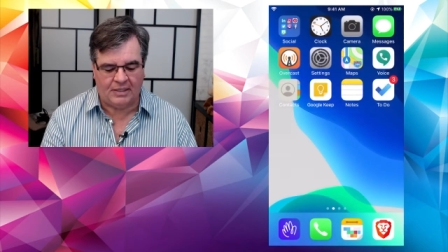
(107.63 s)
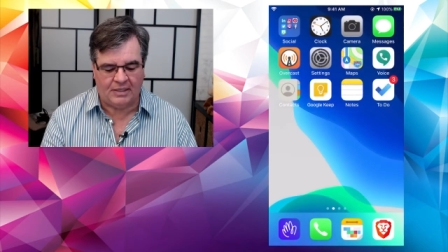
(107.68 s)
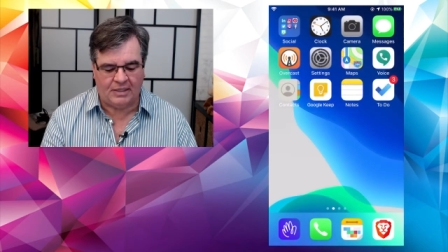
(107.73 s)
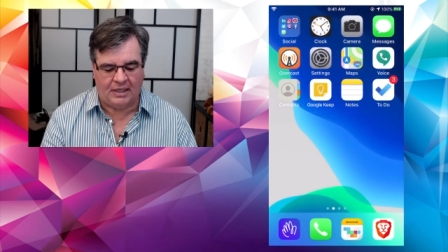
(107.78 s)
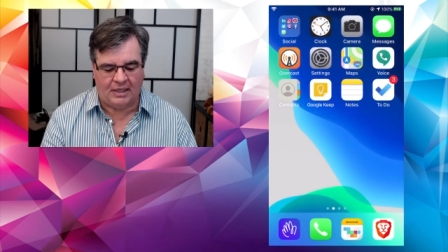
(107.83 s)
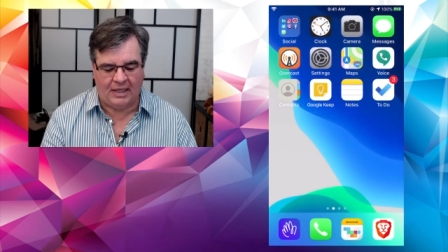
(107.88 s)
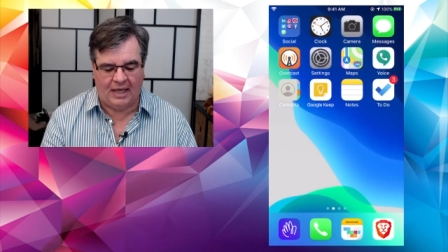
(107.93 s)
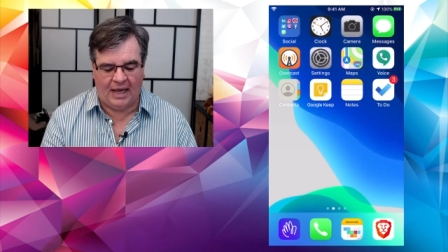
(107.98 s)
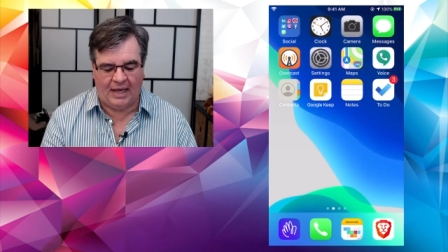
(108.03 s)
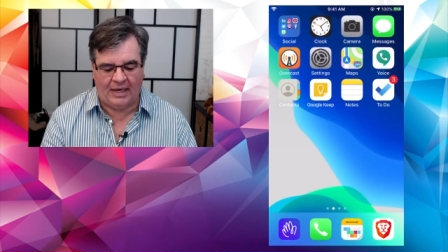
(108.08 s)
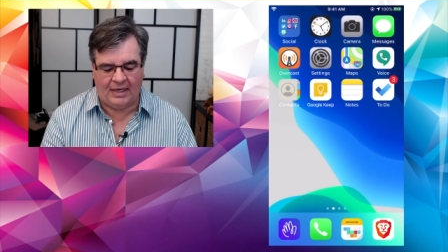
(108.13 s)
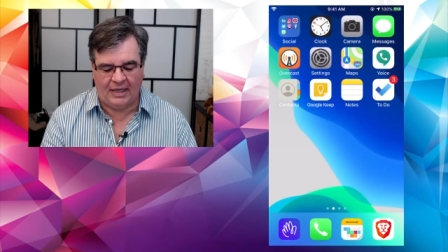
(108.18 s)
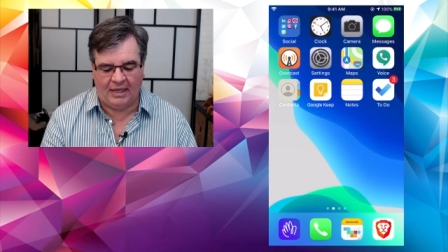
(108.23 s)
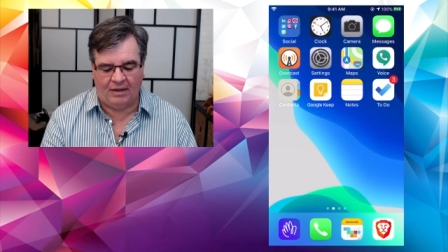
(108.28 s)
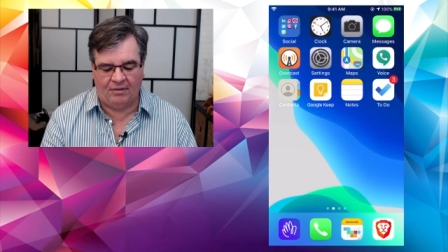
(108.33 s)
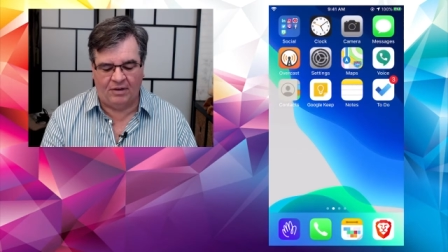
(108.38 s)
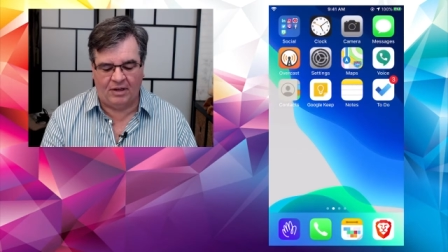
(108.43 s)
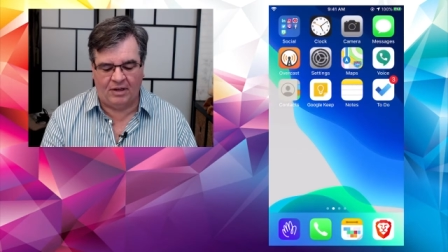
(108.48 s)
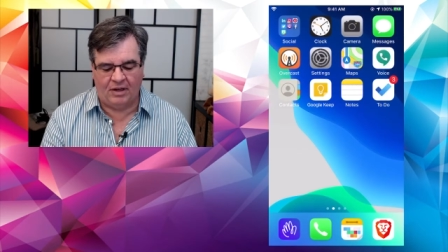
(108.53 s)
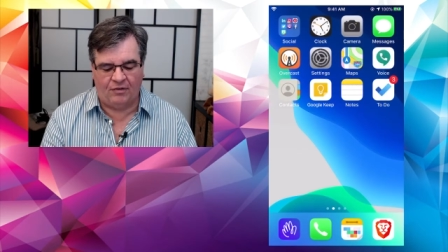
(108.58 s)
See that?
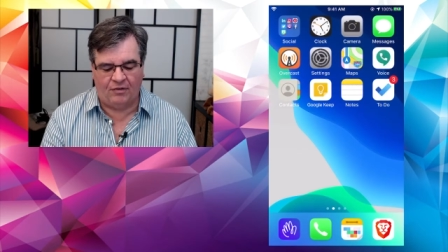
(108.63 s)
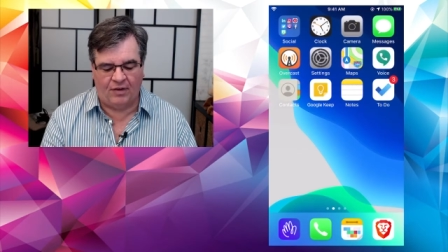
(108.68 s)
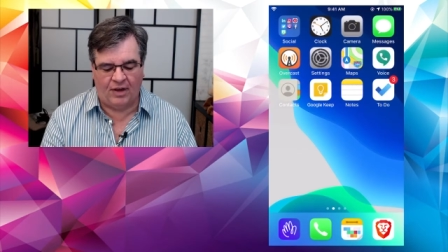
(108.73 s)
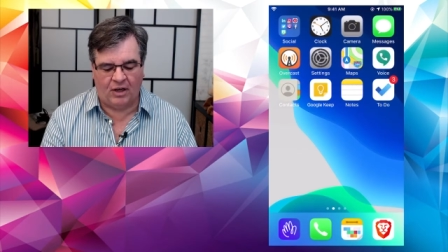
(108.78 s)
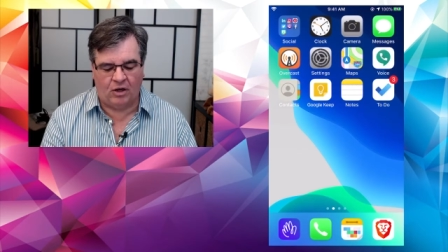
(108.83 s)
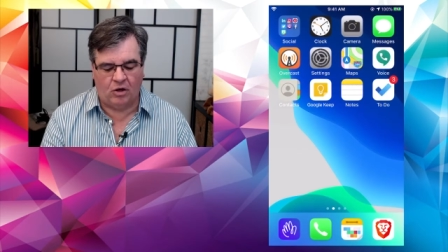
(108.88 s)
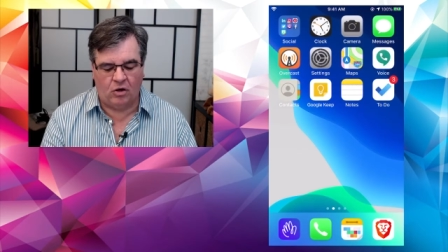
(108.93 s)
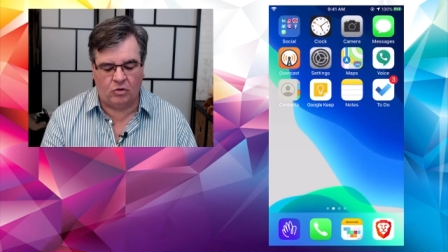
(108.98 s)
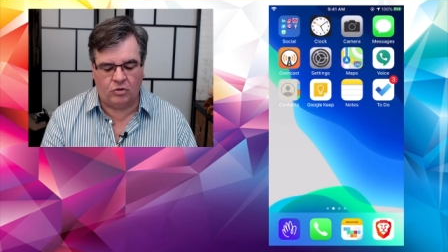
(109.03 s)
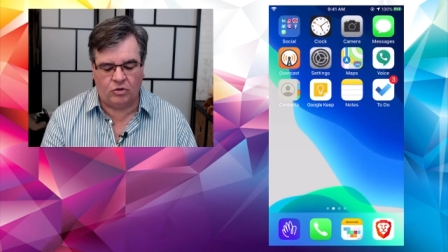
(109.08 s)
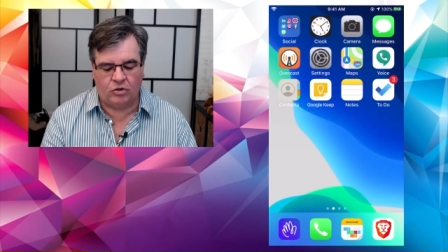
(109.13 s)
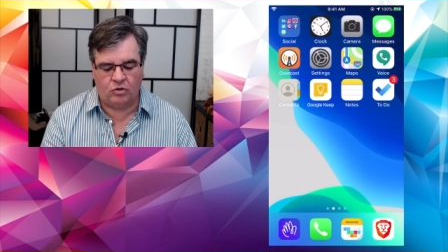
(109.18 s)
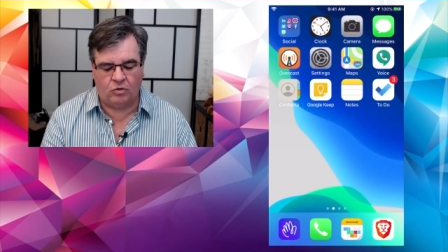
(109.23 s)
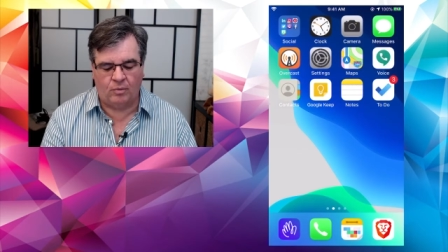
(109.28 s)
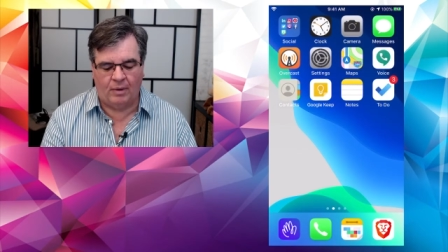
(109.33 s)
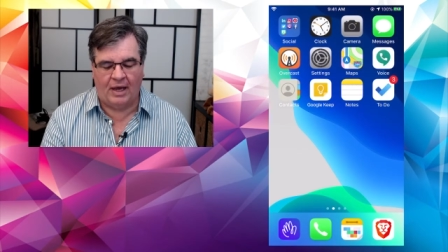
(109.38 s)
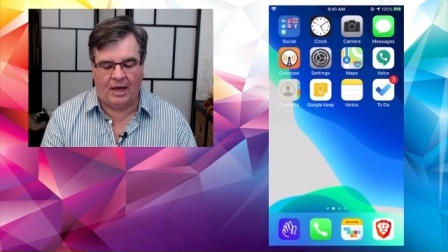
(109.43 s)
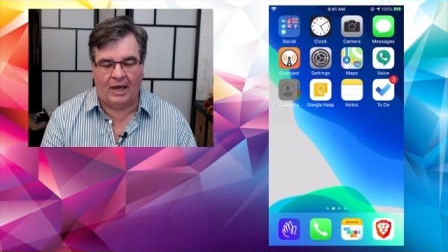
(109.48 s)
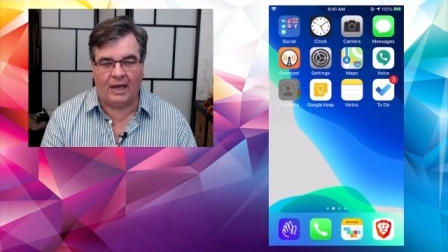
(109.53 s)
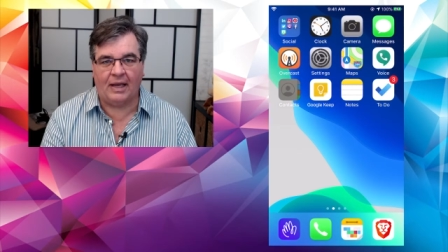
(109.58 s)
Even if I go to
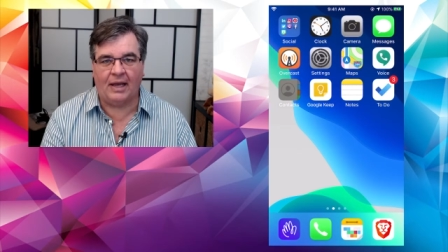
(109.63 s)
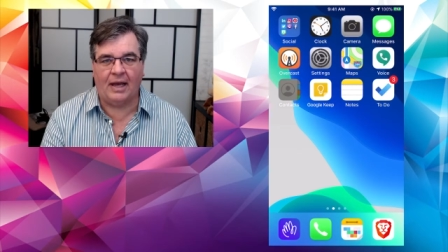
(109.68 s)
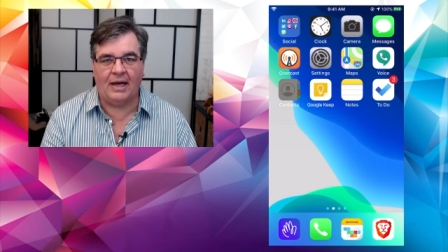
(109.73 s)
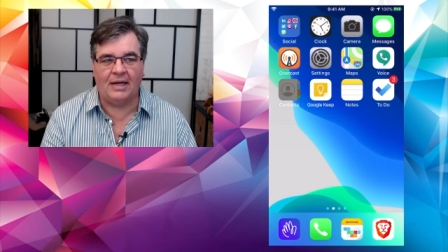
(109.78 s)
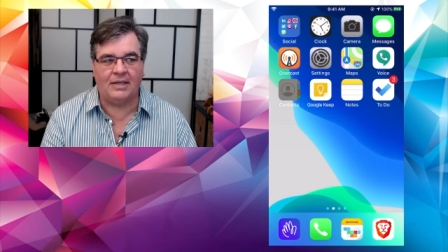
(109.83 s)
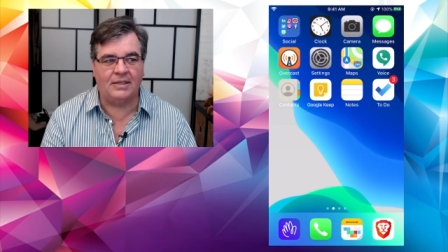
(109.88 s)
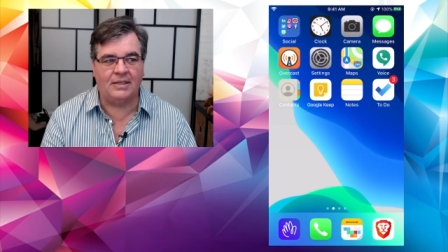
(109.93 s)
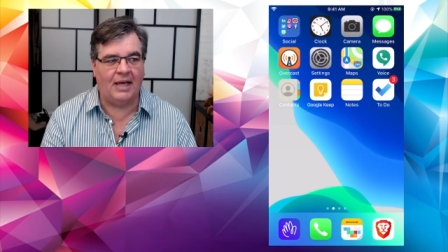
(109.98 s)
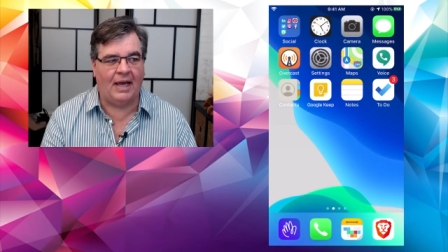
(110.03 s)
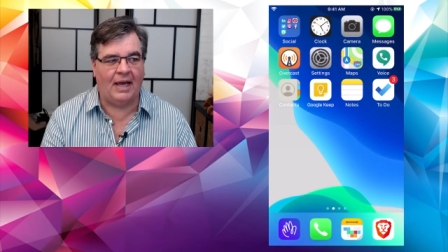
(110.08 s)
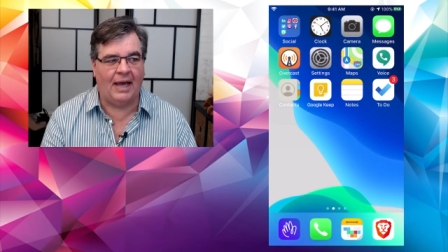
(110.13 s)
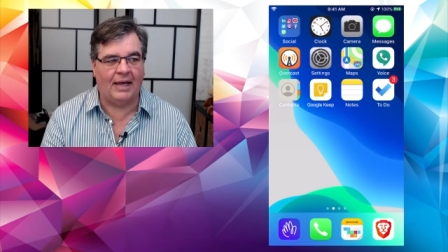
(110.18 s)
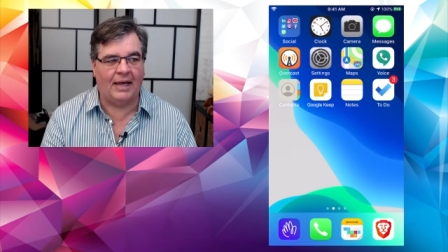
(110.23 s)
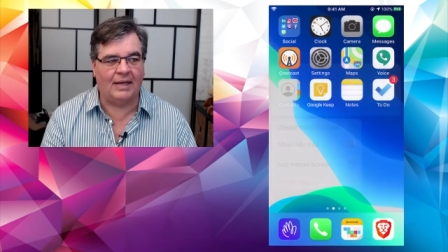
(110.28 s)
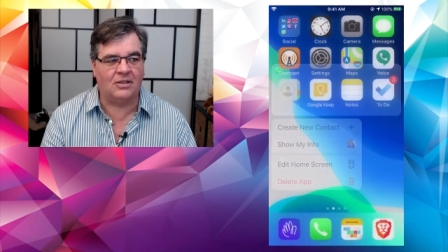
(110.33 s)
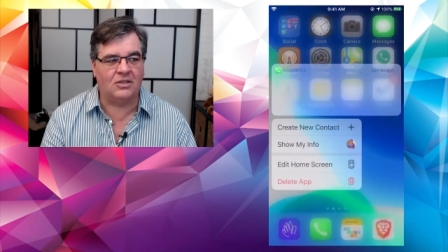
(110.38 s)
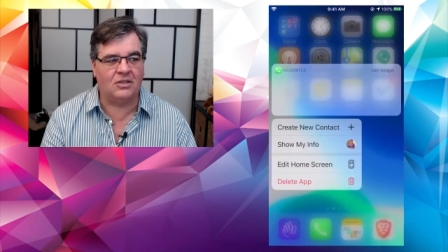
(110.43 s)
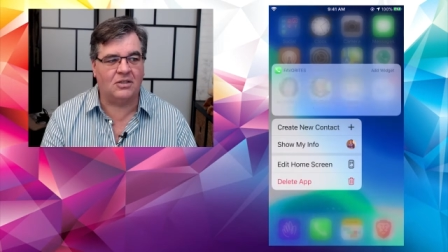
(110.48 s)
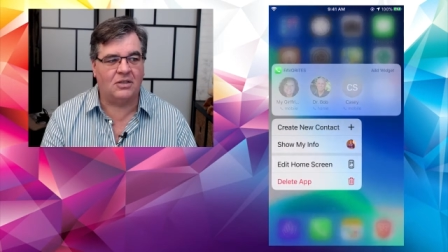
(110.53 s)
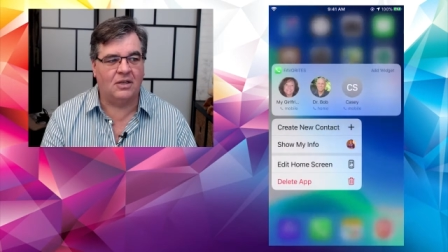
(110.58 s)
my
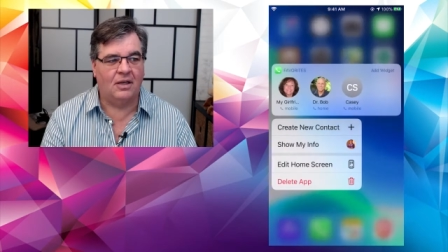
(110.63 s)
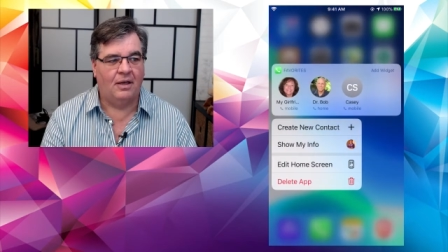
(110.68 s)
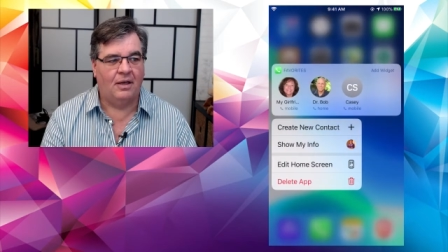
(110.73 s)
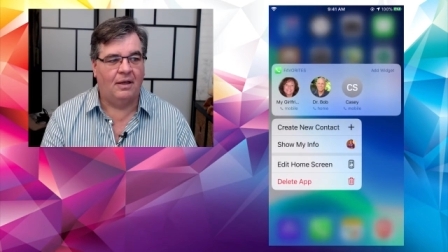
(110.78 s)
contacts,